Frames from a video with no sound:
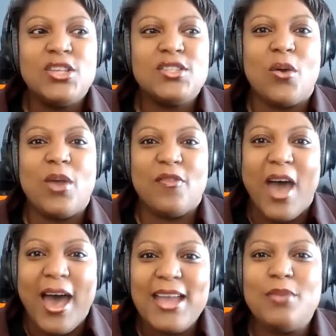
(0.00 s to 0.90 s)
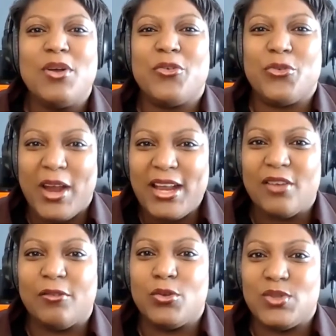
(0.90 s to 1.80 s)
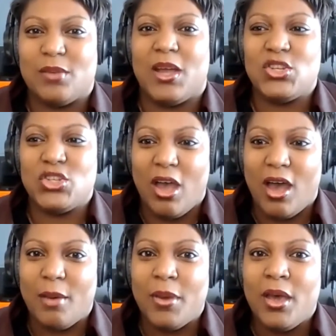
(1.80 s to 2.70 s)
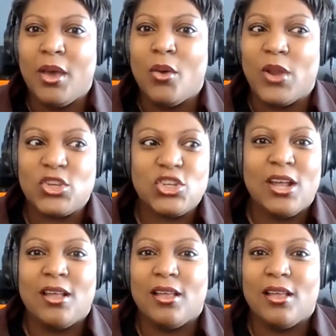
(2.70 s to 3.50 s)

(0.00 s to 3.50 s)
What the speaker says: So if I am afraid of losing my job, which,